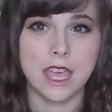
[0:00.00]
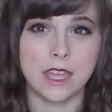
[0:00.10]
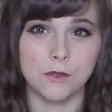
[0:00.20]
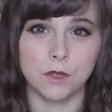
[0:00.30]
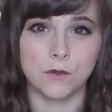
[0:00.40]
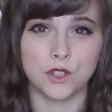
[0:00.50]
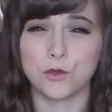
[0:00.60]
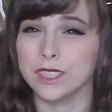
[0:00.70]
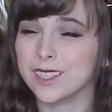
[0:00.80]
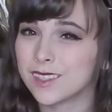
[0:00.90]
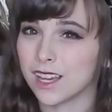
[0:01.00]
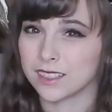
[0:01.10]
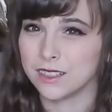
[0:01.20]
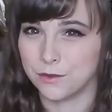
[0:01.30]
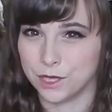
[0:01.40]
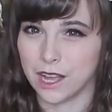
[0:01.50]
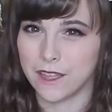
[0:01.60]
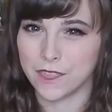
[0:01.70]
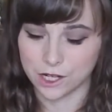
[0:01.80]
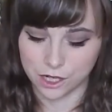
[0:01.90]
and it would have just really sucked if we
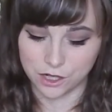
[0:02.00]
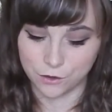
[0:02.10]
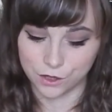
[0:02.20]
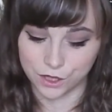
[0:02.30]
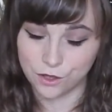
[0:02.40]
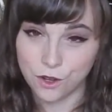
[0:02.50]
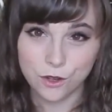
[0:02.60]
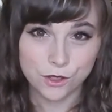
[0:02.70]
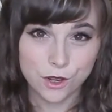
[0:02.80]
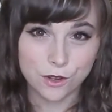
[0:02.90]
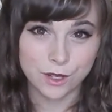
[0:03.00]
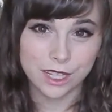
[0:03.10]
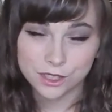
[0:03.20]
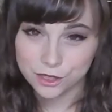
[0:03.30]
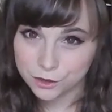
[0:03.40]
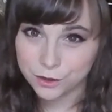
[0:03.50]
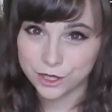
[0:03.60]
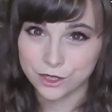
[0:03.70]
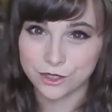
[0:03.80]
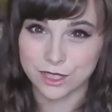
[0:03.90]
got there and they were like, oh no, we actually do want
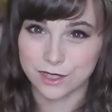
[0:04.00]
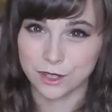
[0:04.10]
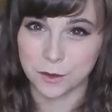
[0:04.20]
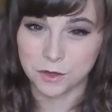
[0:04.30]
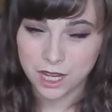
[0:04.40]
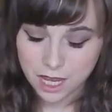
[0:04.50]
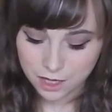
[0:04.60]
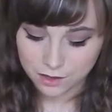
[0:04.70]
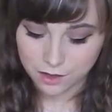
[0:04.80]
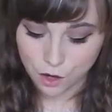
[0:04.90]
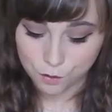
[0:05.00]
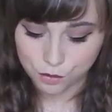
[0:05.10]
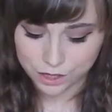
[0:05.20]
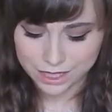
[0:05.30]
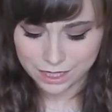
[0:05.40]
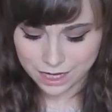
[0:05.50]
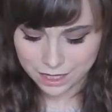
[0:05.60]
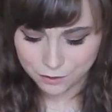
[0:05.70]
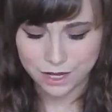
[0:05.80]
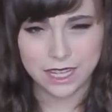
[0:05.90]
your transcript. So bring it
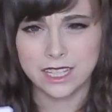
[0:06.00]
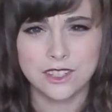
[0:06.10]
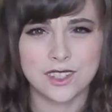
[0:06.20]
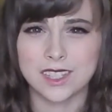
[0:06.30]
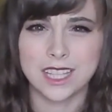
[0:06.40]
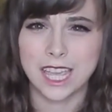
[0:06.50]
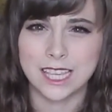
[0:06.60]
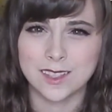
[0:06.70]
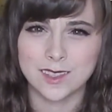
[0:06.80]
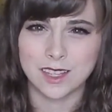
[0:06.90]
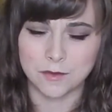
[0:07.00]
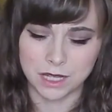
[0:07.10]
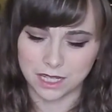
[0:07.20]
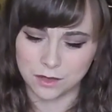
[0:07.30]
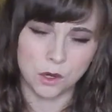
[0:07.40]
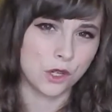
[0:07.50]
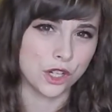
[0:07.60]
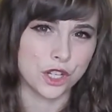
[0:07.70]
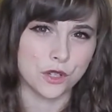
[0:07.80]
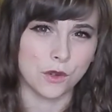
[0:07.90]
anyway, just in case. I mean, it won't
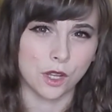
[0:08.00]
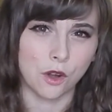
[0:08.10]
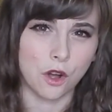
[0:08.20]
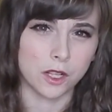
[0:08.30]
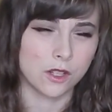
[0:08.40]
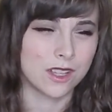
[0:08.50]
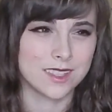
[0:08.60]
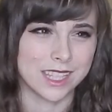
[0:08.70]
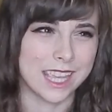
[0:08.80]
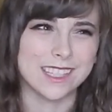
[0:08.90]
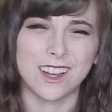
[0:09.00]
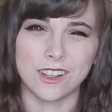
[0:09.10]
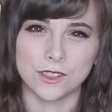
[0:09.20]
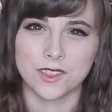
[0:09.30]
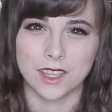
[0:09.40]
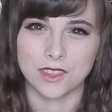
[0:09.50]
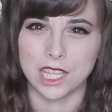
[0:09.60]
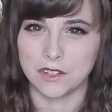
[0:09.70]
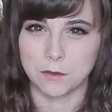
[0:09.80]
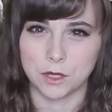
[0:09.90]
hurt you at all. It costs like $8, I
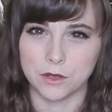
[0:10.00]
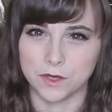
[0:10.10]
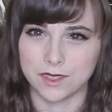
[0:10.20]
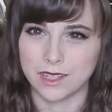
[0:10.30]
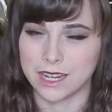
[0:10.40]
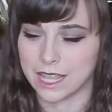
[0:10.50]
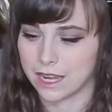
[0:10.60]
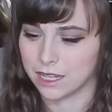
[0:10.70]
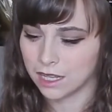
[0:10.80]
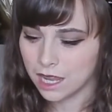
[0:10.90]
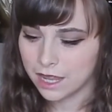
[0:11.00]
think, for my university to get it.